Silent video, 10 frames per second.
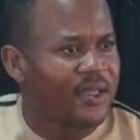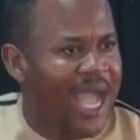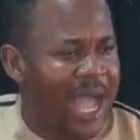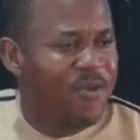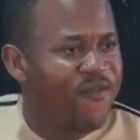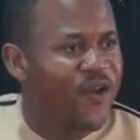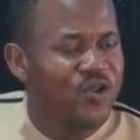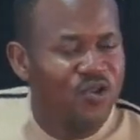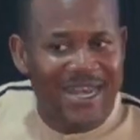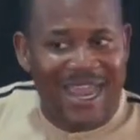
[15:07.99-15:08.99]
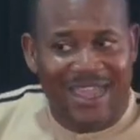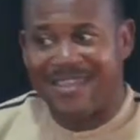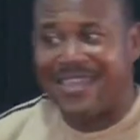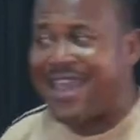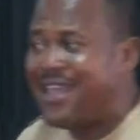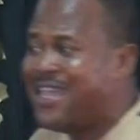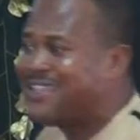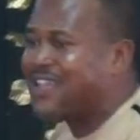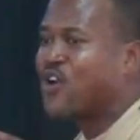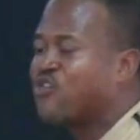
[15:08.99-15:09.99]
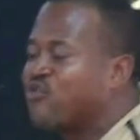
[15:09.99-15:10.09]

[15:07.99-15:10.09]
And before you know it, like I said, it has gone to